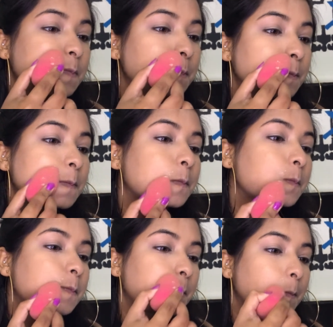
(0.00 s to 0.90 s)
I
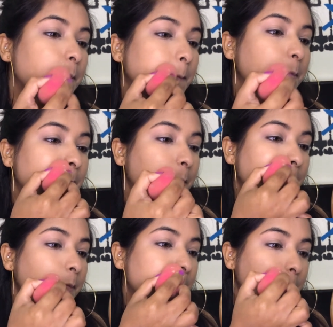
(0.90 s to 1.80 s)
prefer
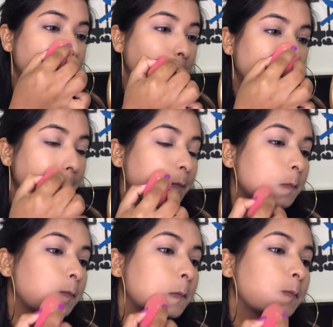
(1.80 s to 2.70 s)
setting my
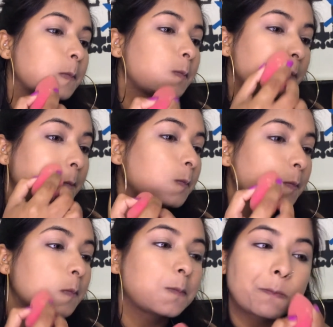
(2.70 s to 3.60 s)
face over than